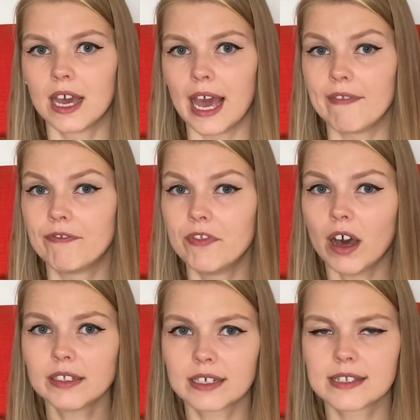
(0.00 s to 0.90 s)
and
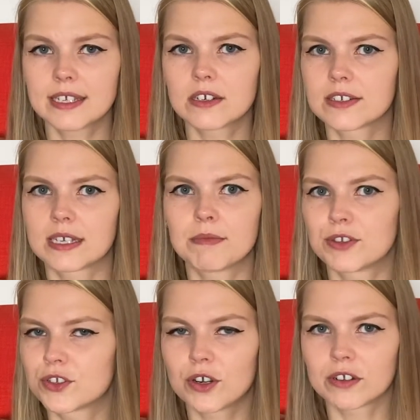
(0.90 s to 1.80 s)
not consider some
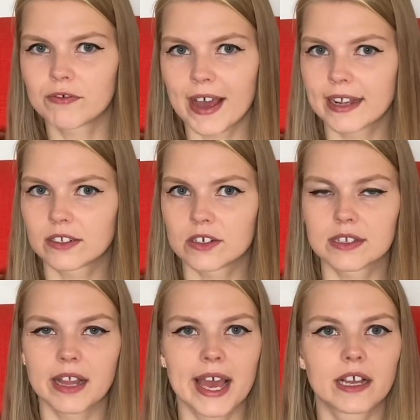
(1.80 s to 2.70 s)
external factors
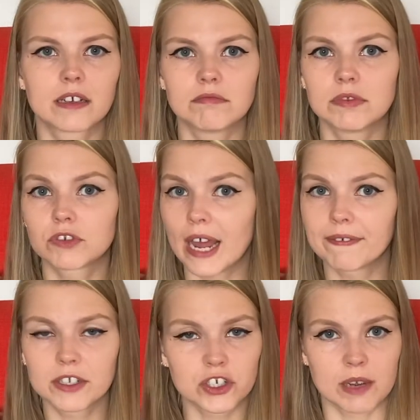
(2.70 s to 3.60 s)
like
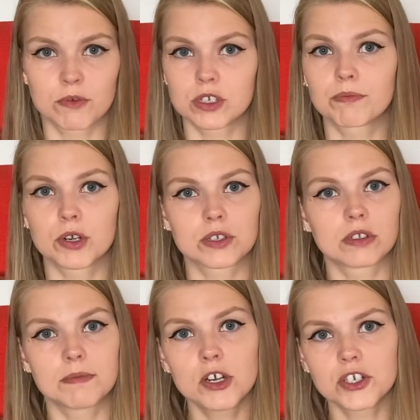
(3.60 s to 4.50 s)
traffic jam or some personal
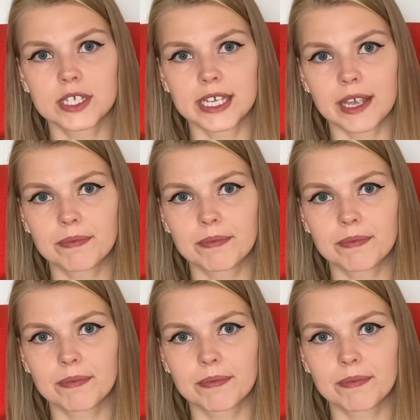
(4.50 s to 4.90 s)
emergency.